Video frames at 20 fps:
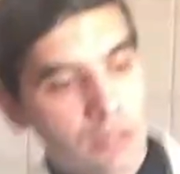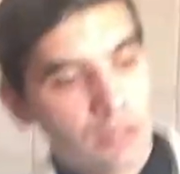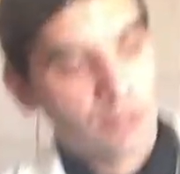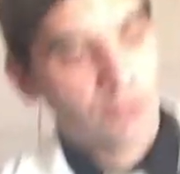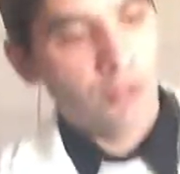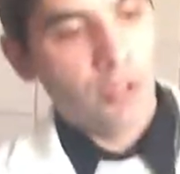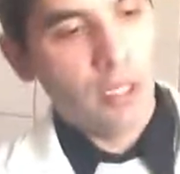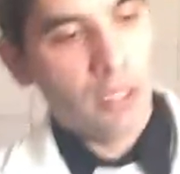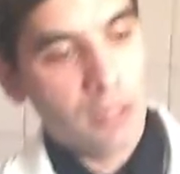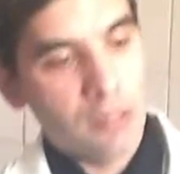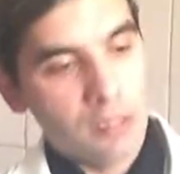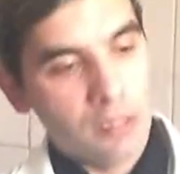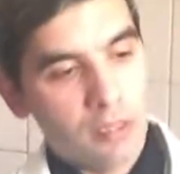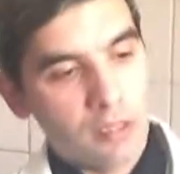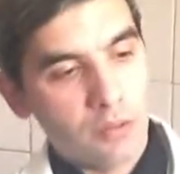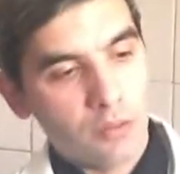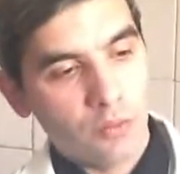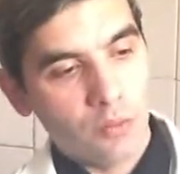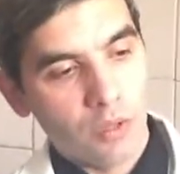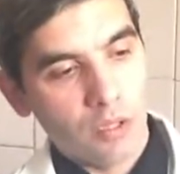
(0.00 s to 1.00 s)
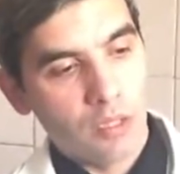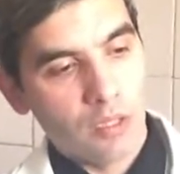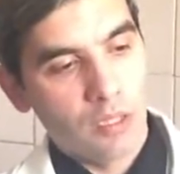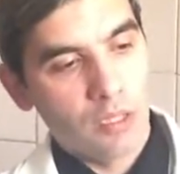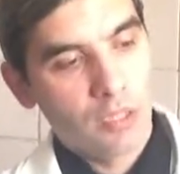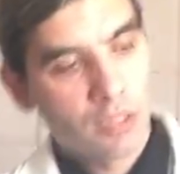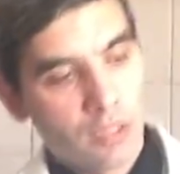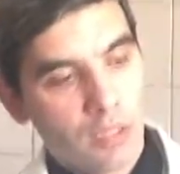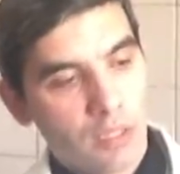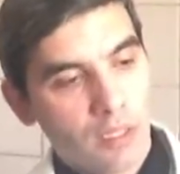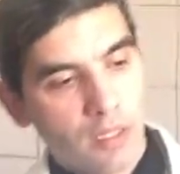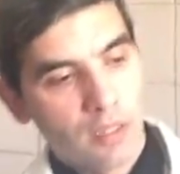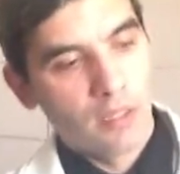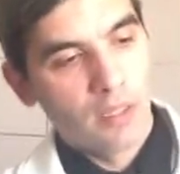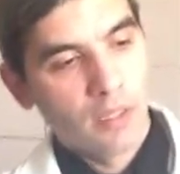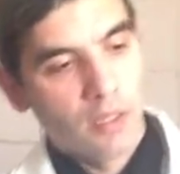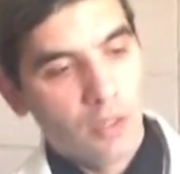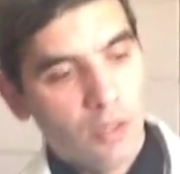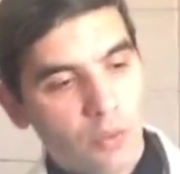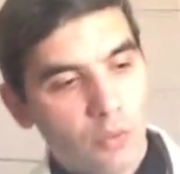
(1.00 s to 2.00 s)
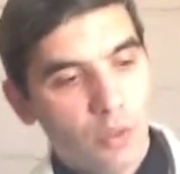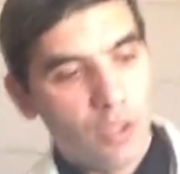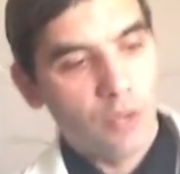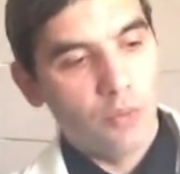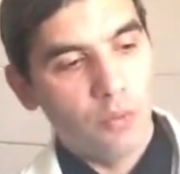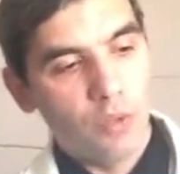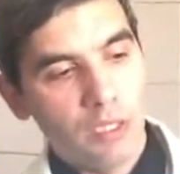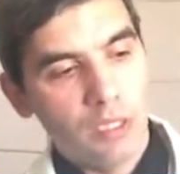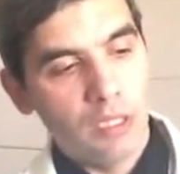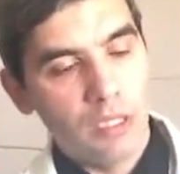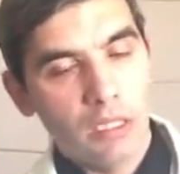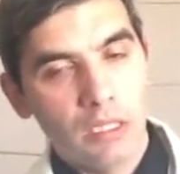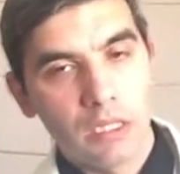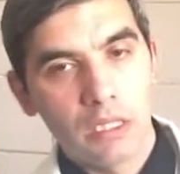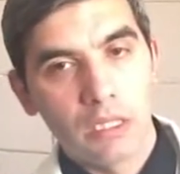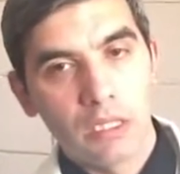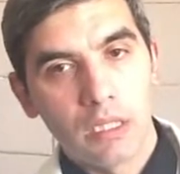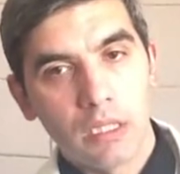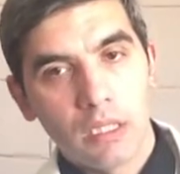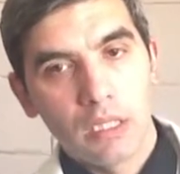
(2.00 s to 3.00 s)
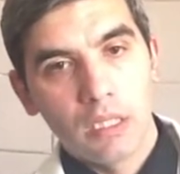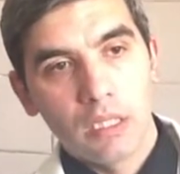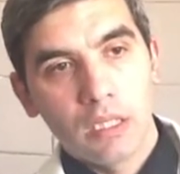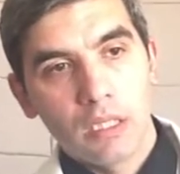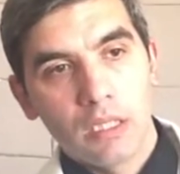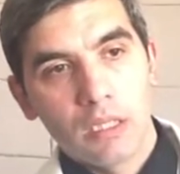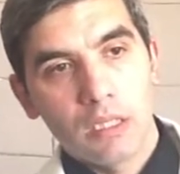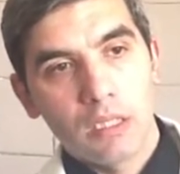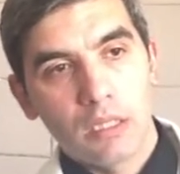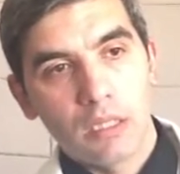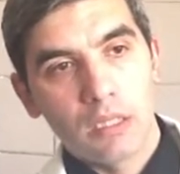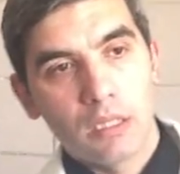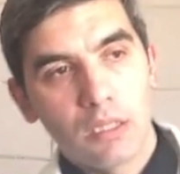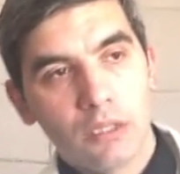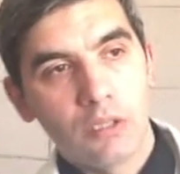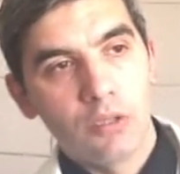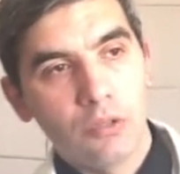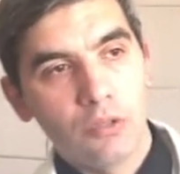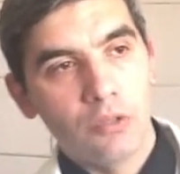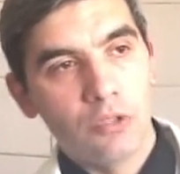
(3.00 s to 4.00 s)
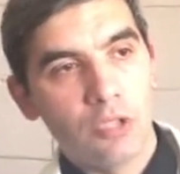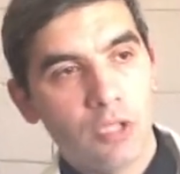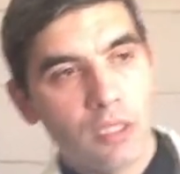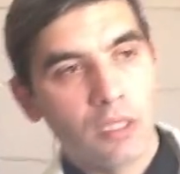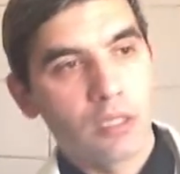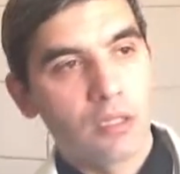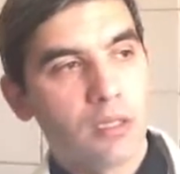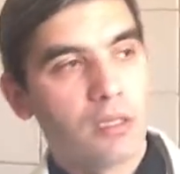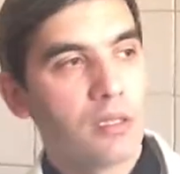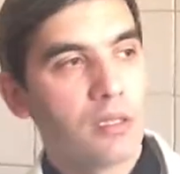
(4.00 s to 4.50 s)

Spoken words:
drugs when we need to inject